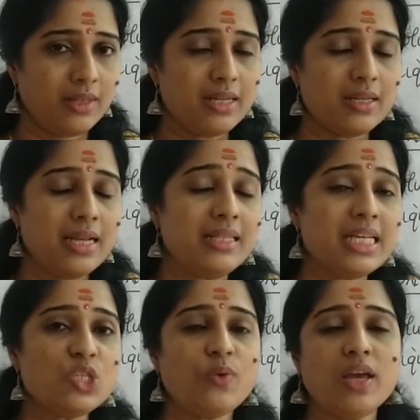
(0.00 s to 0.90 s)
Then in
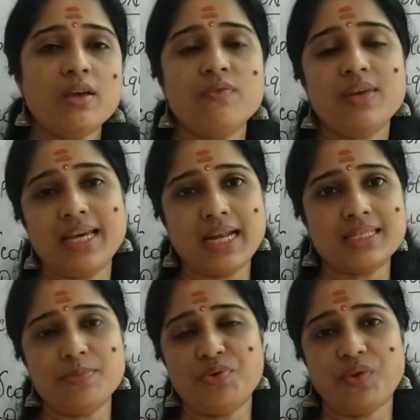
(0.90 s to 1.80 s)
this way, we can
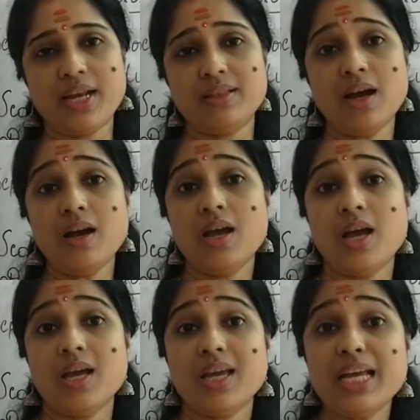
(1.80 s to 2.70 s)
separate the
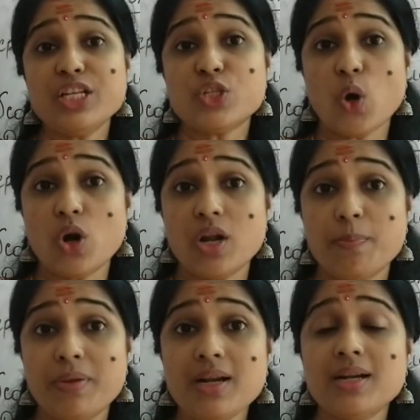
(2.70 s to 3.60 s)

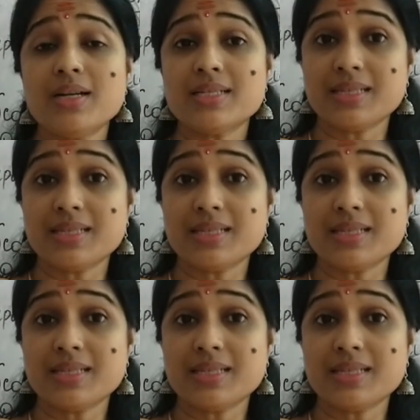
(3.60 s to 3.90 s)
insoluble